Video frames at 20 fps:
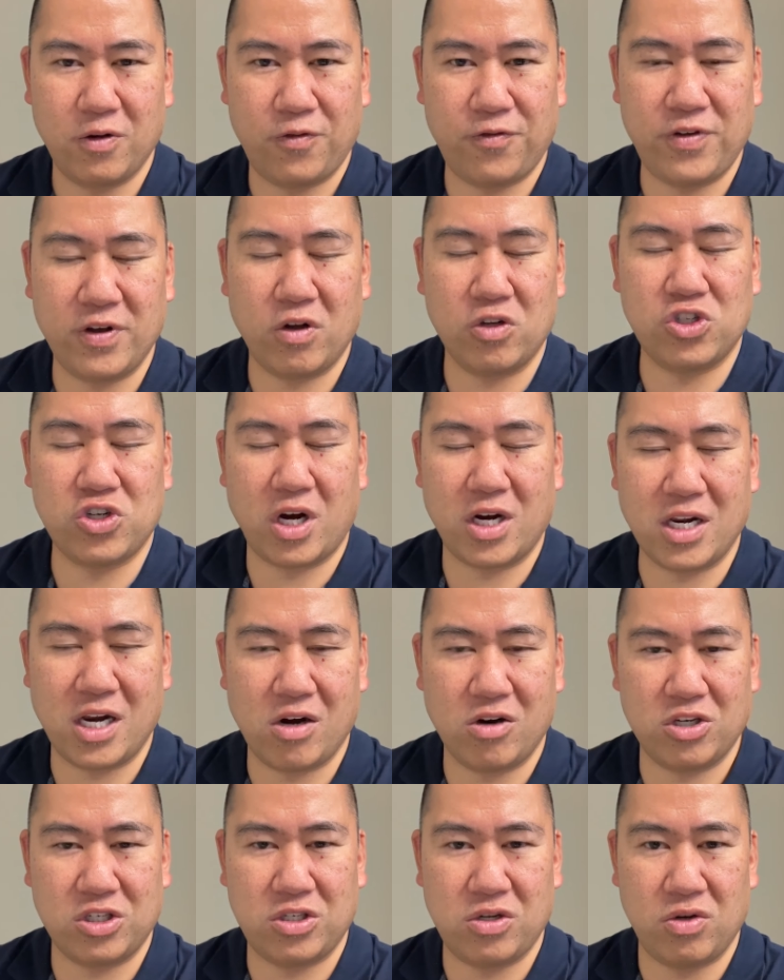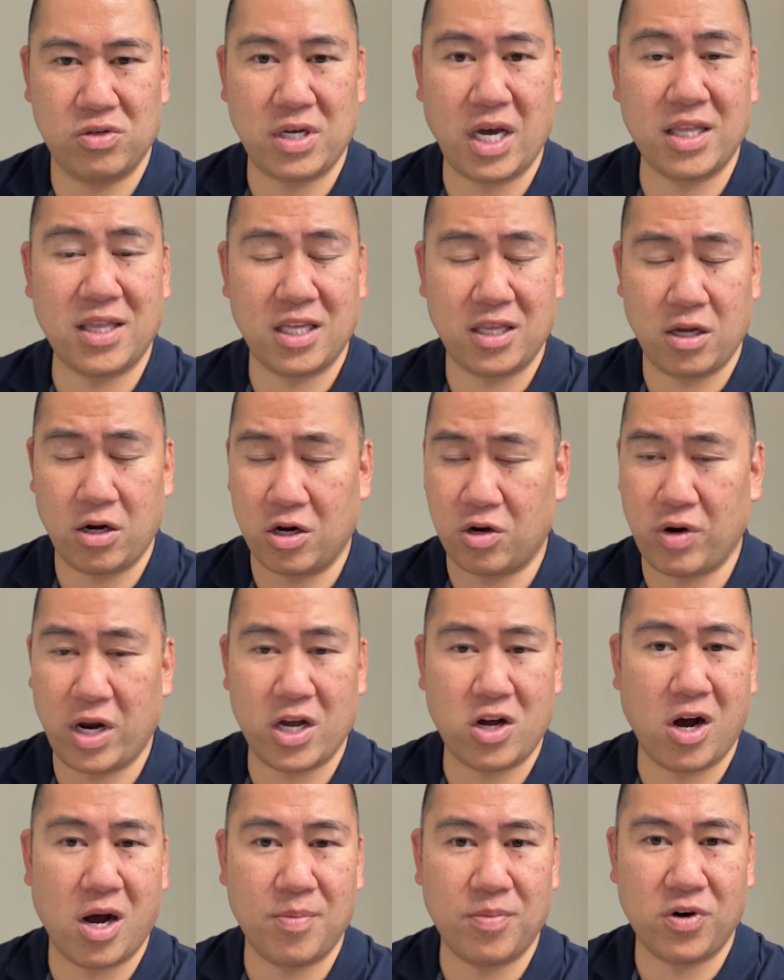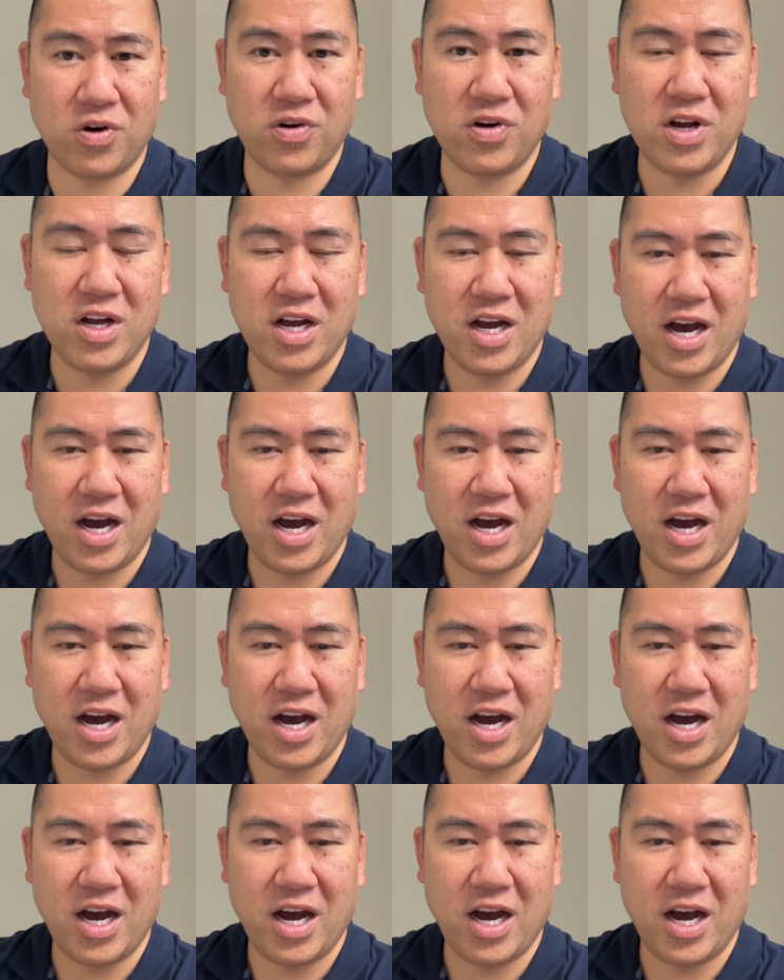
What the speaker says: fill John Garrett's shoes. I think they're a great combo.